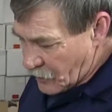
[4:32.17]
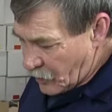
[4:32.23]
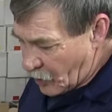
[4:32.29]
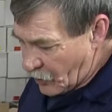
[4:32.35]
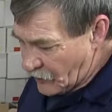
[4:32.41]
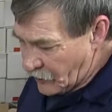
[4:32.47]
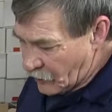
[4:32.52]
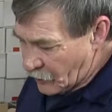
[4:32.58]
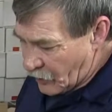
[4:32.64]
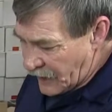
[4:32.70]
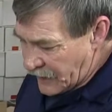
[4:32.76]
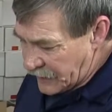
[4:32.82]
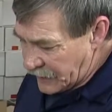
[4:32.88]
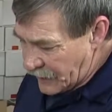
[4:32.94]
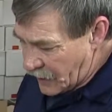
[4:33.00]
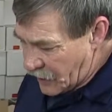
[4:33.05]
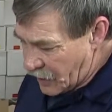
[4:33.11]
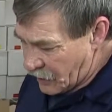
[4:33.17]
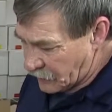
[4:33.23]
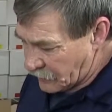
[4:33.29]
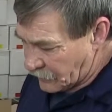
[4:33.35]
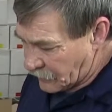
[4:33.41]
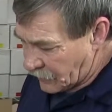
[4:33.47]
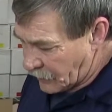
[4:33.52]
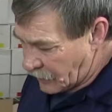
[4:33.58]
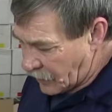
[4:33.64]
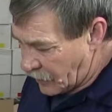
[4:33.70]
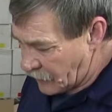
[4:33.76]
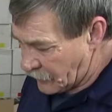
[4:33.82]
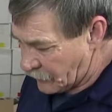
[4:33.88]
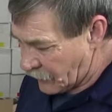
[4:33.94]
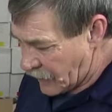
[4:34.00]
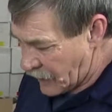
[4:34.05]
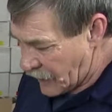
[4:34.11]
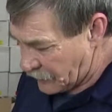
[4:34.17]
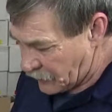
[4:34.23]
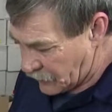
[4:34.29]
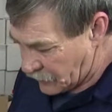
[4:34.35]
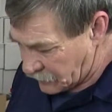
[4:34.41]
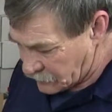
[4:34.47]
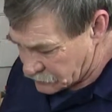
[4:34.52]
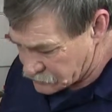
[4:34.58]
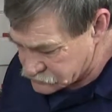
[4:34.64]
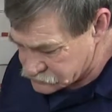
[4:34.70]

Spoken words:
Pull your weight out, unwrap it.